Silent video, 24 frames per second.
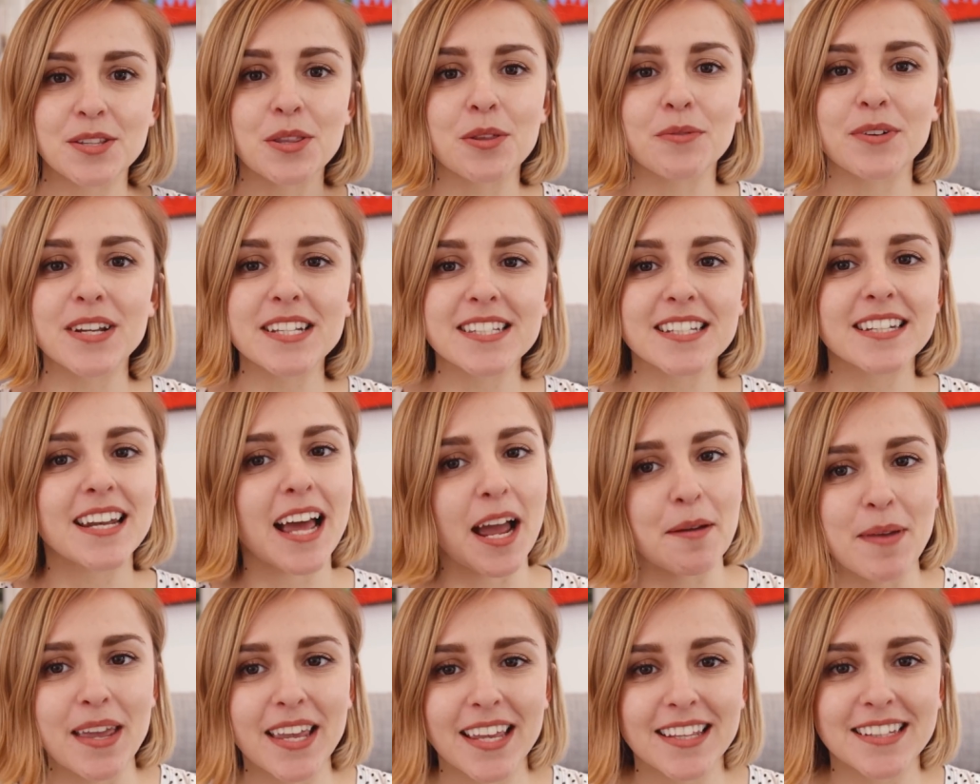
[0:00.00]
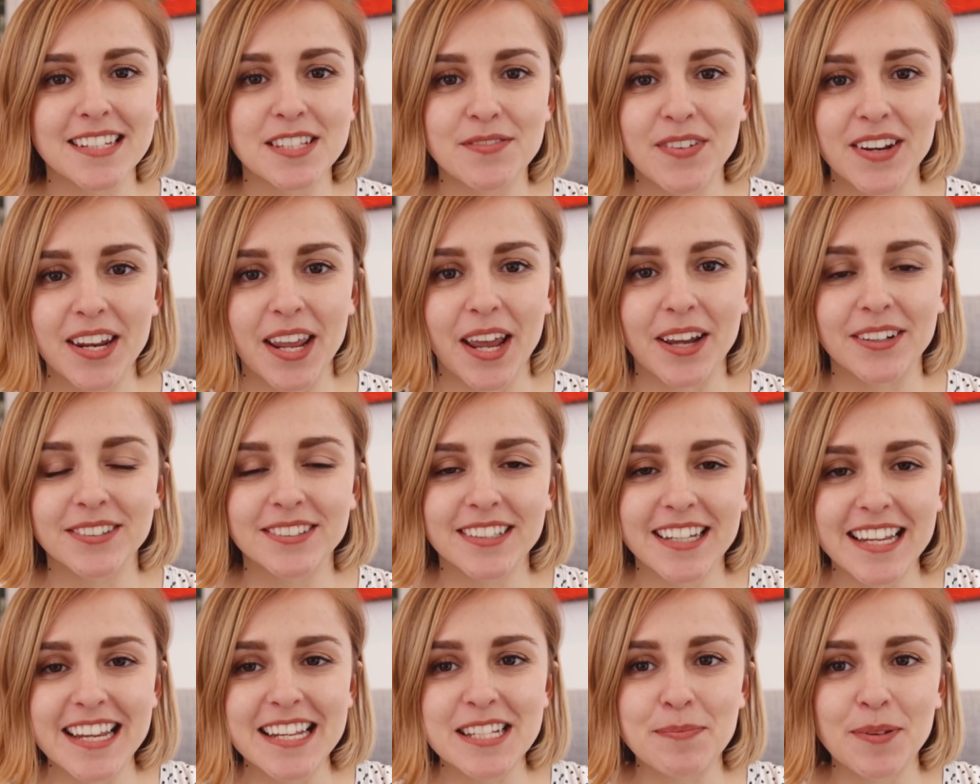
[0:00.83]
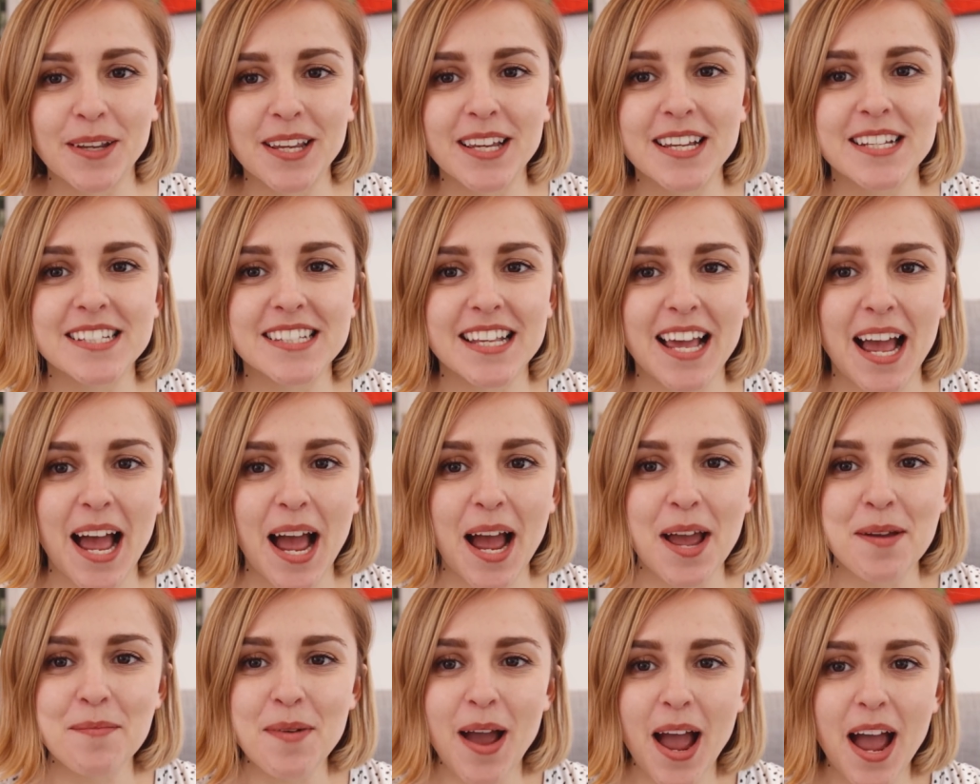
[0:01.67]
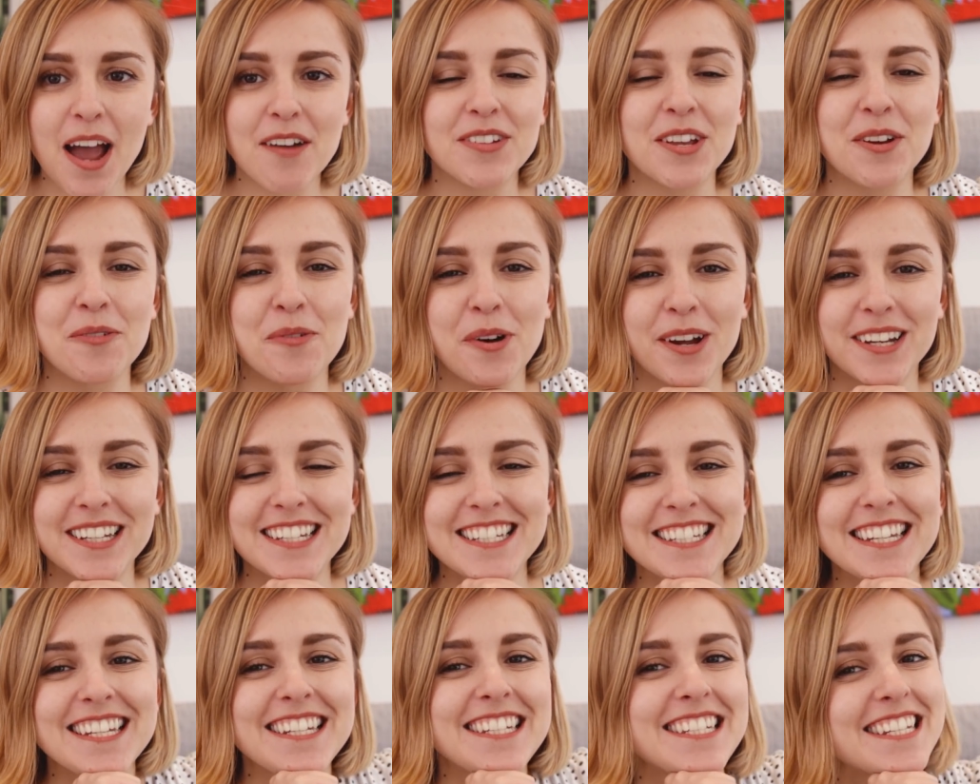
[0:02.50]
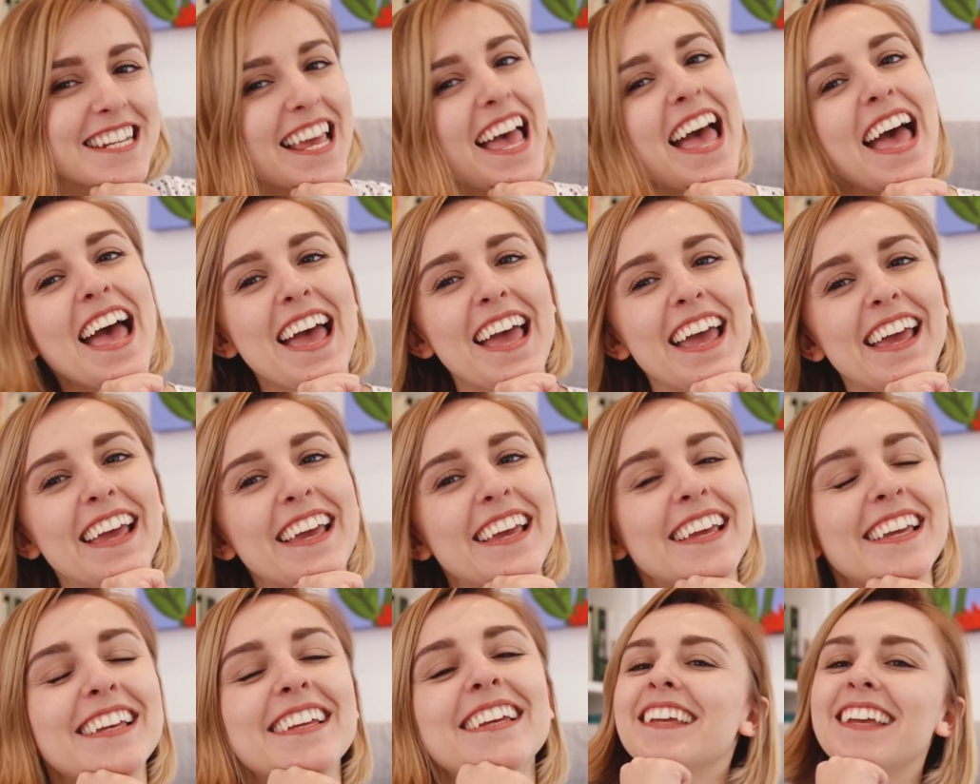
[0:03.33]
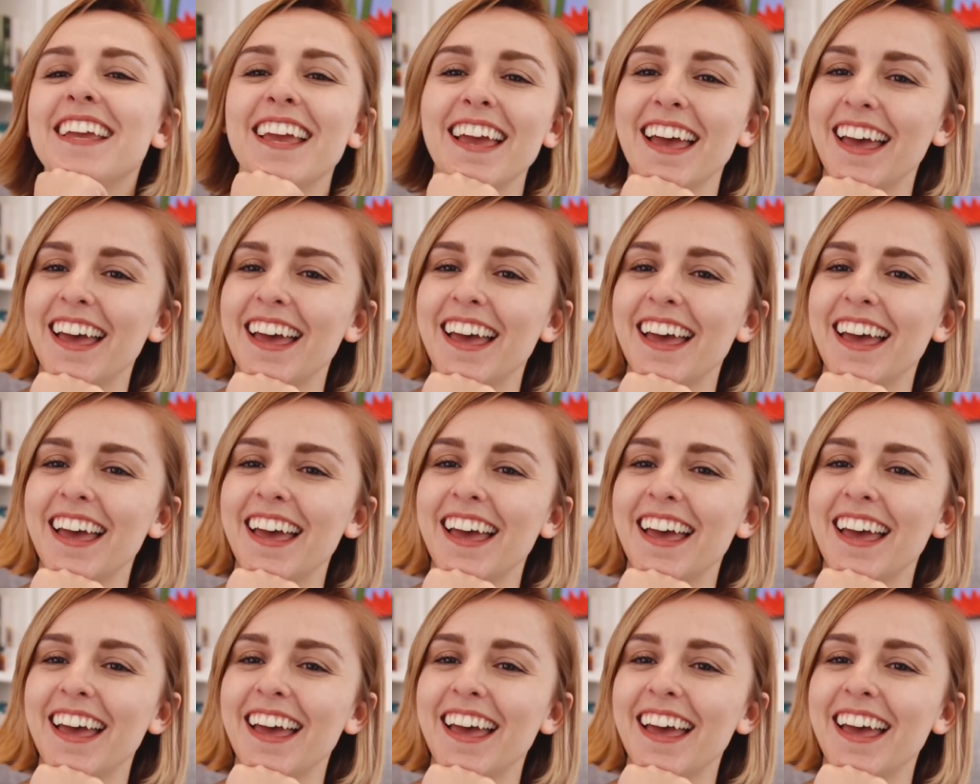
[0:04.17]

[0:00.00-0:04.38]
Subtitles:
So the reason I'm making this video is because I'm having one today. Yay!